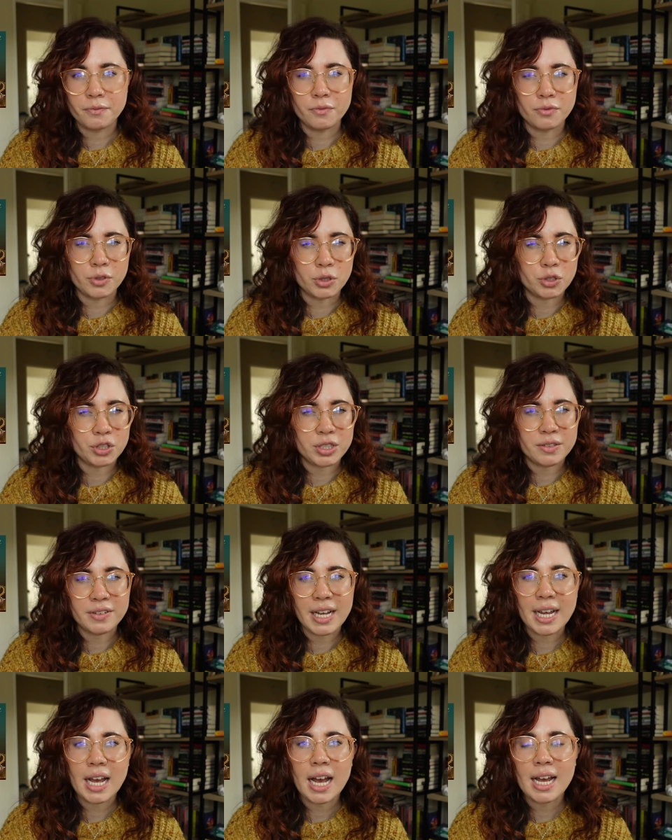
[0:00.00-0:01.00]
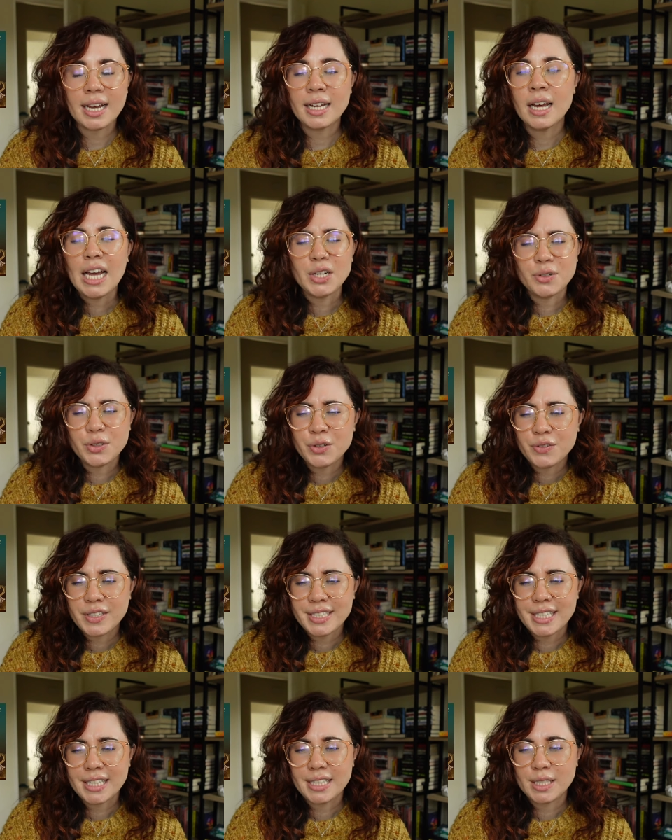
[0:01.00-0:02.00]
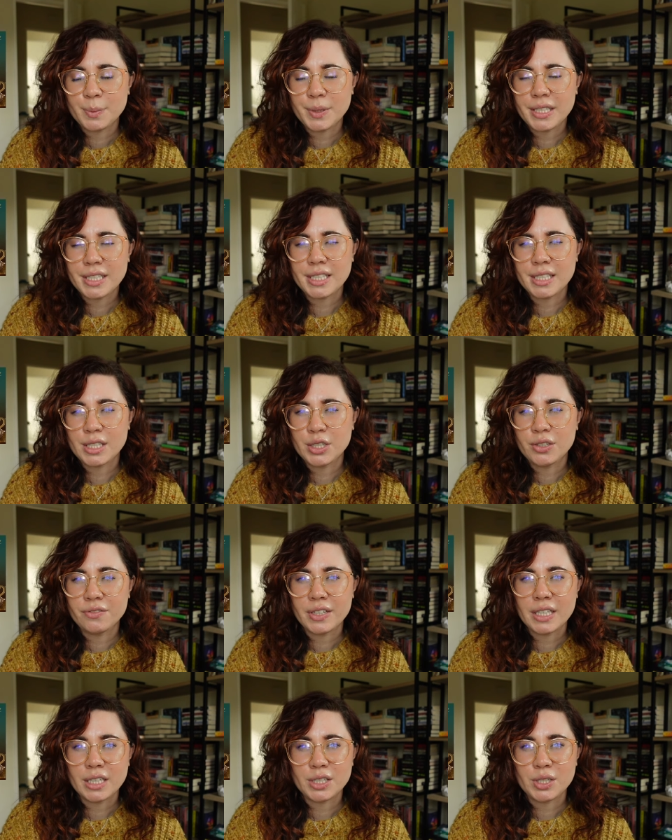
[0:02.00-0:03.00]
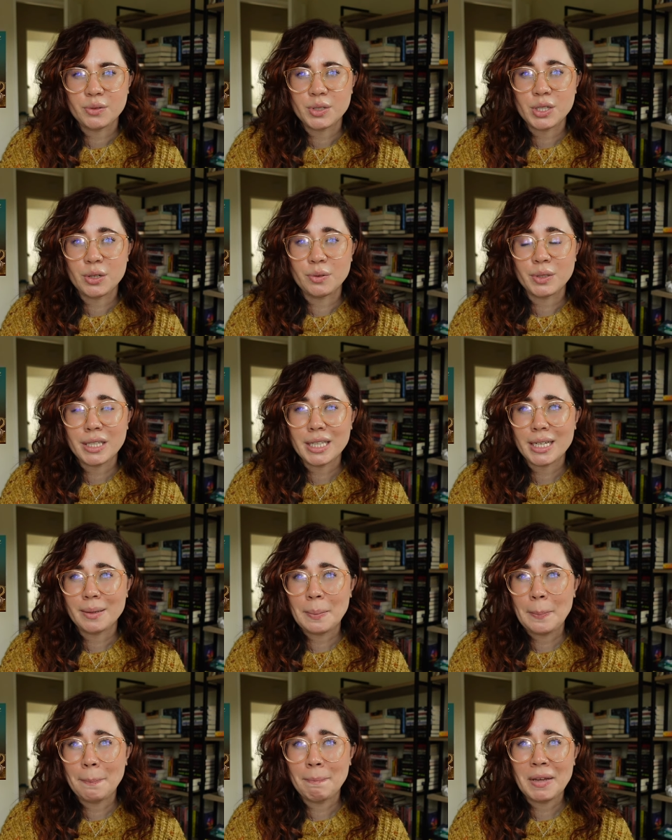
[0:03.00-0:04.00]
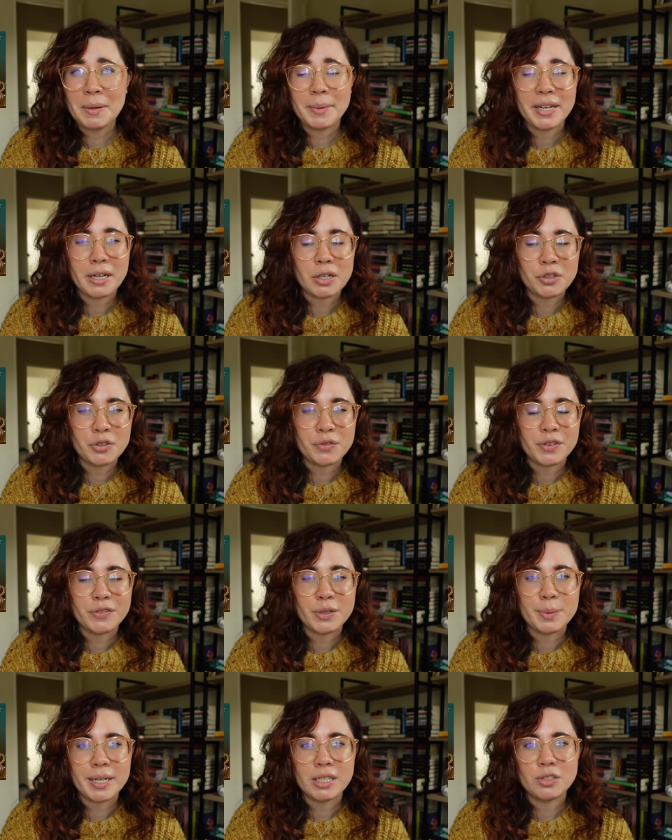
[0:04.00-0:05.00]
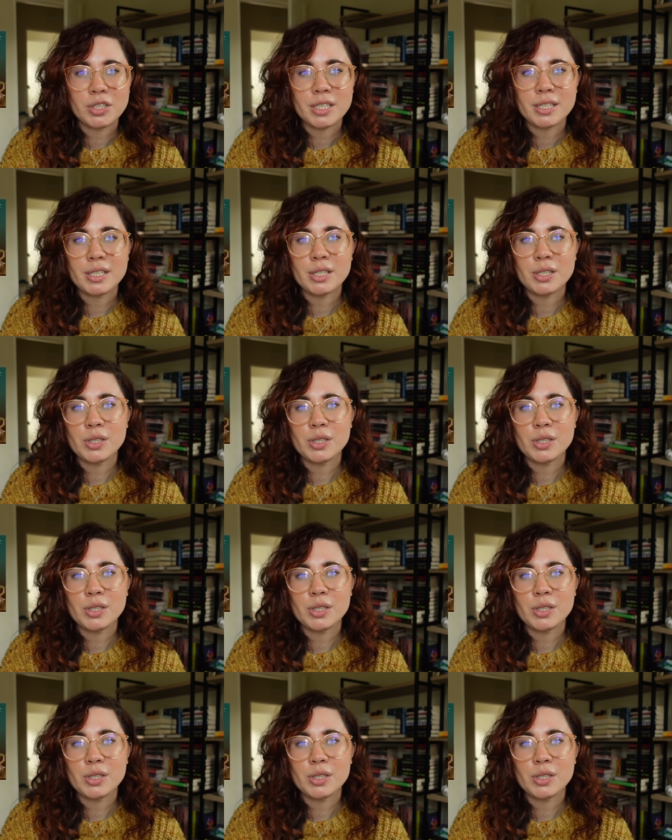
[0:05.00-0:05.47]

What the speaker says: version of AI. I don't know if I said this, but this is a novella, so it's only like maybe 150 pages.